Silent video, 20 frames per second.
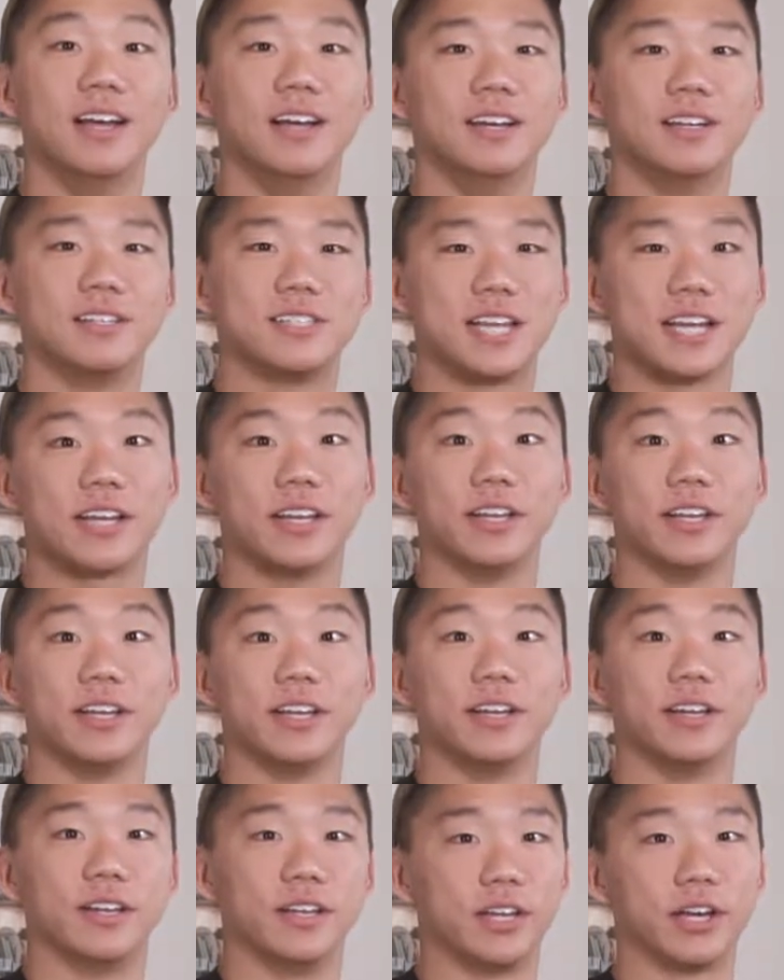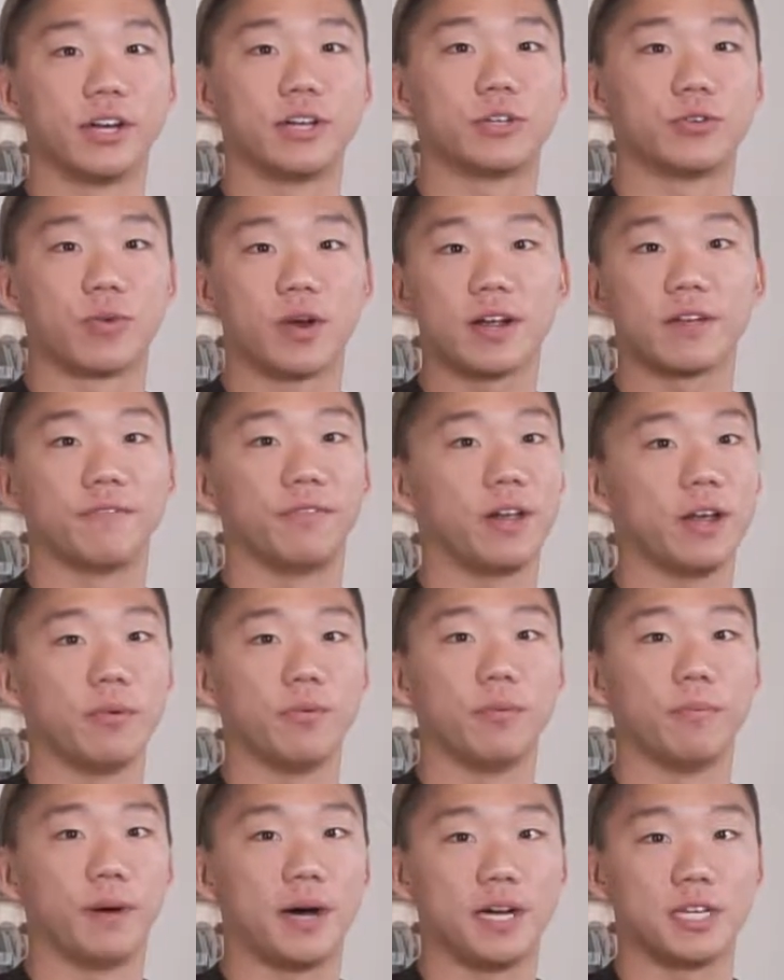Secondly, get a direct flight
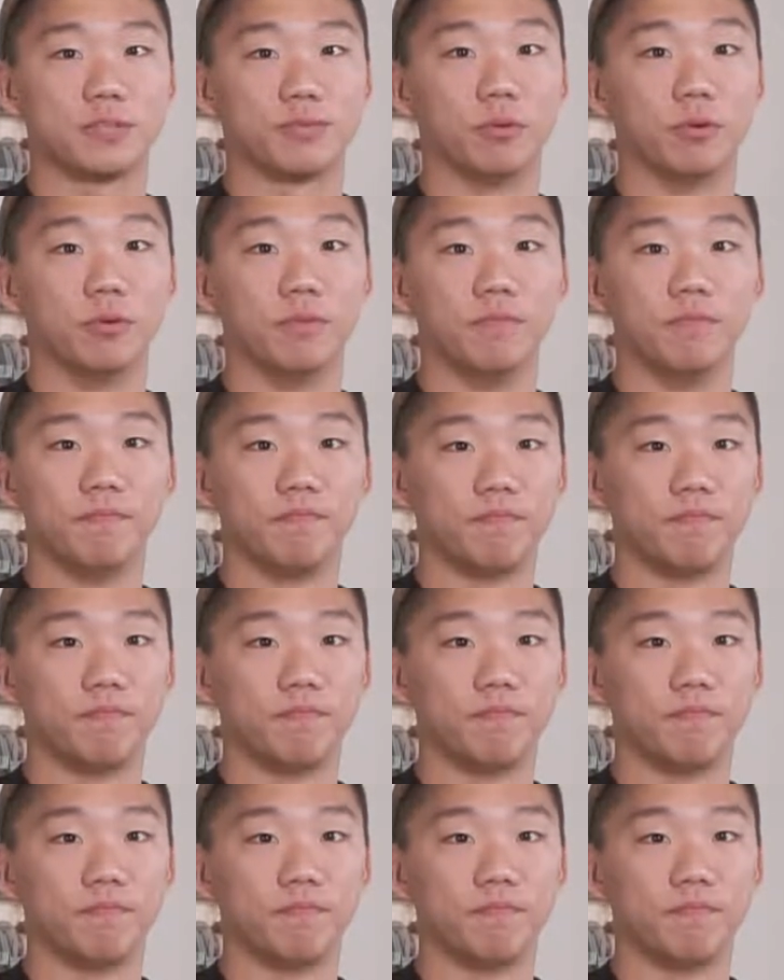when possible.